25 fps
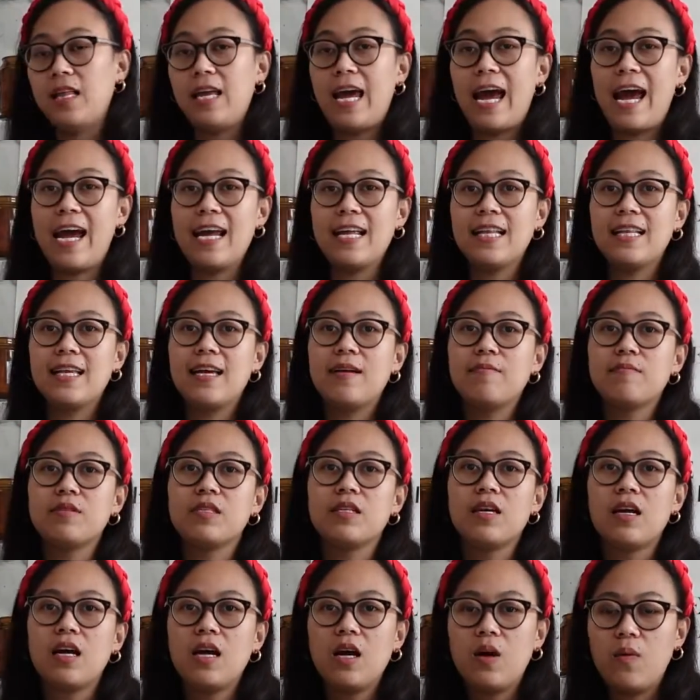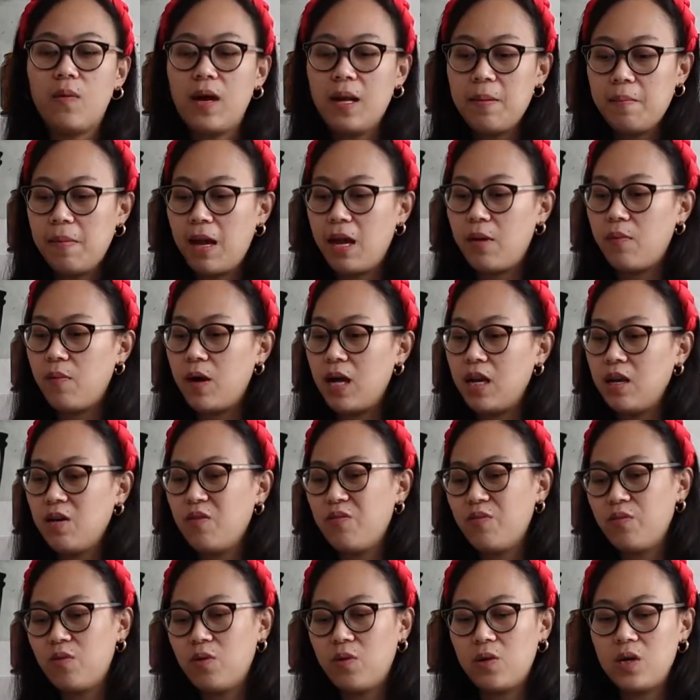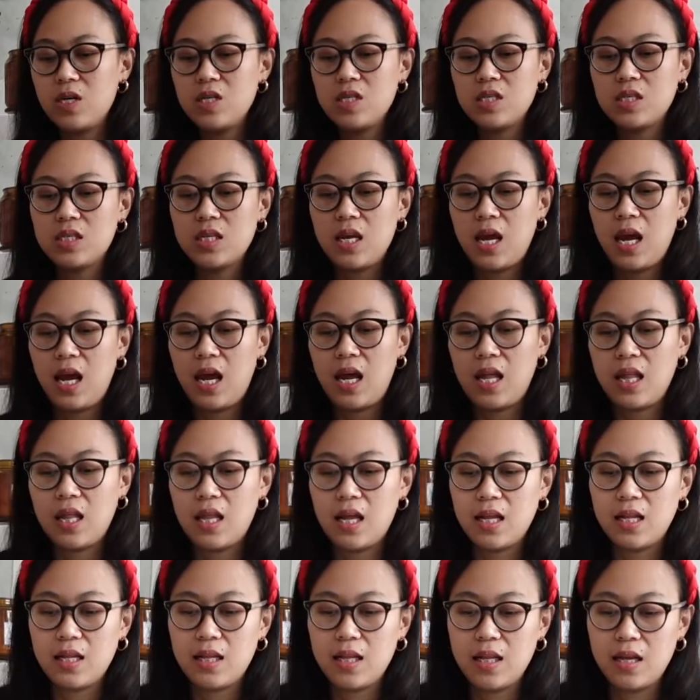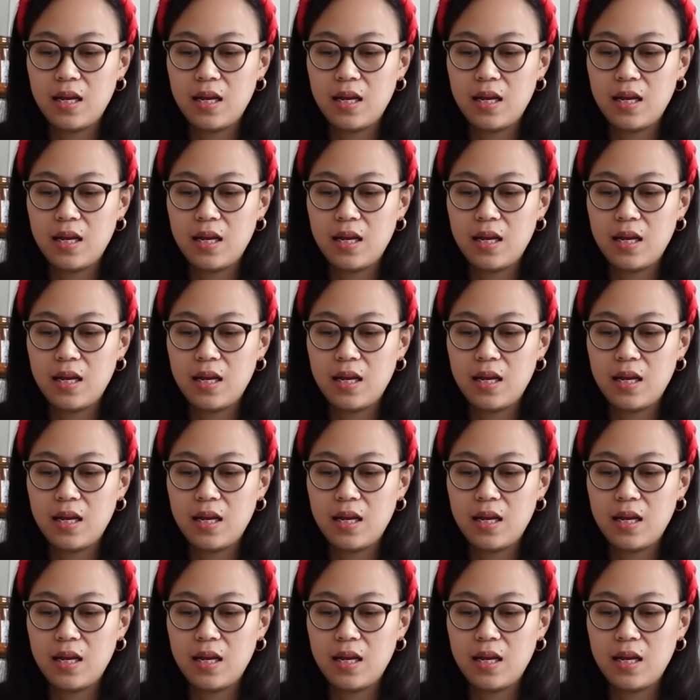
the items one by one, of course. And that